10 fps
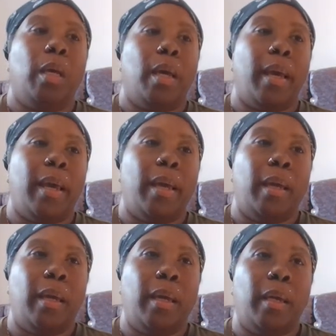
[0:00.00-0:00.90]

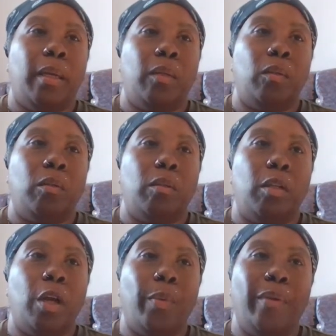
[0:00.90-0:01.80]
and,
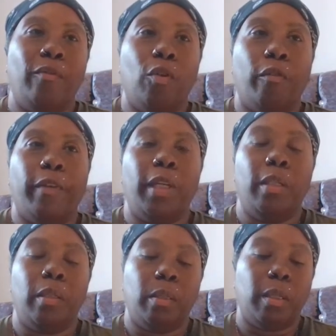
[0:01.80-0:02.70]
you know, went for
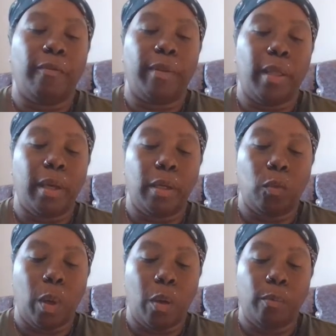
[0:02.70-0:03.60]
coffees and stuff like that
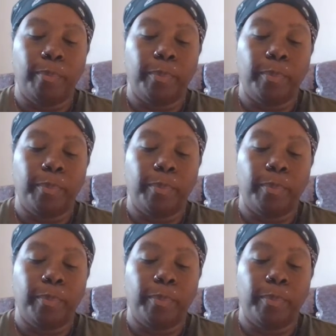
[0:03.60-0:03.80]
as well.